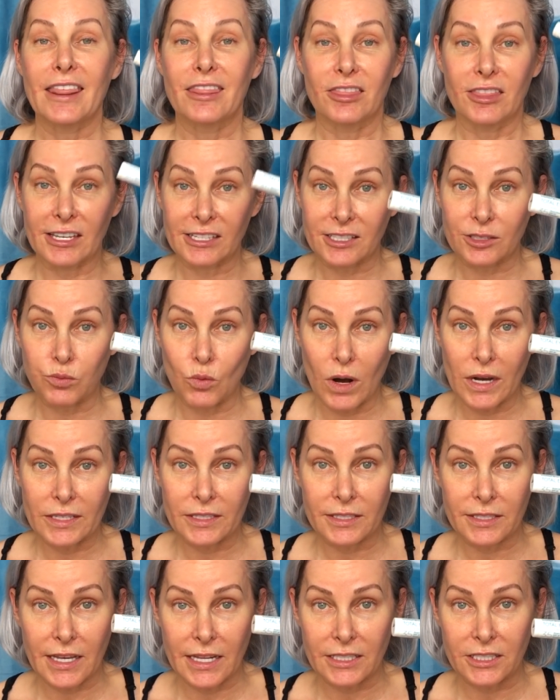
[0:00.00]
This
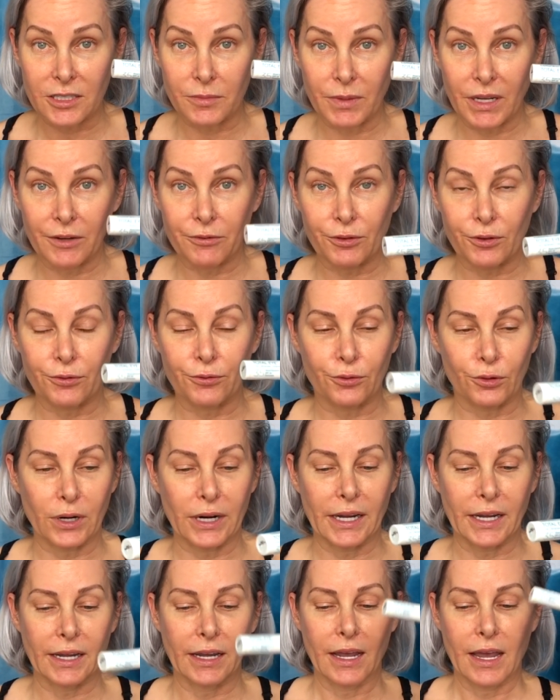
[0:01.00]
was sent to me for
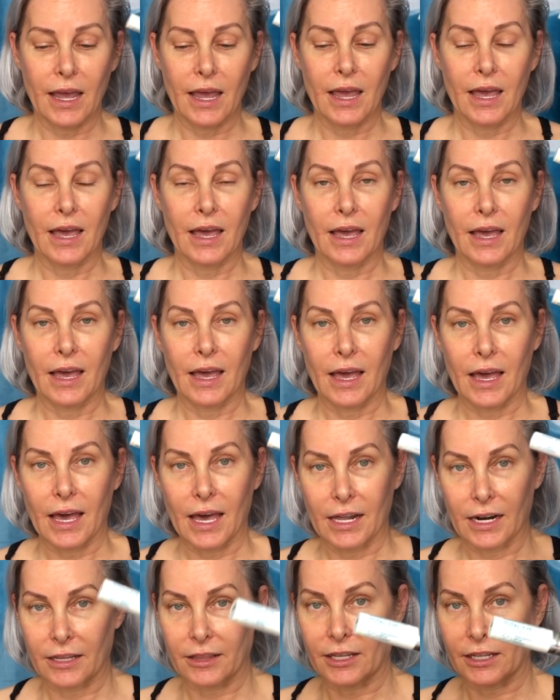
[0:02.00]
free
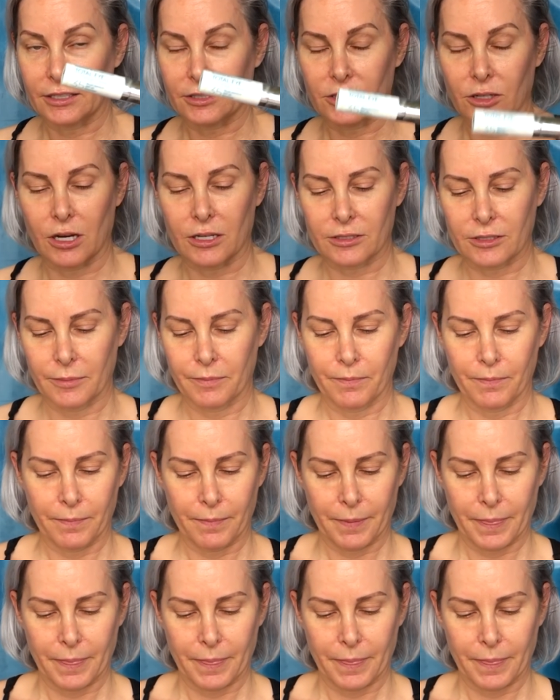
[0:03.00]
and I think it's awesome.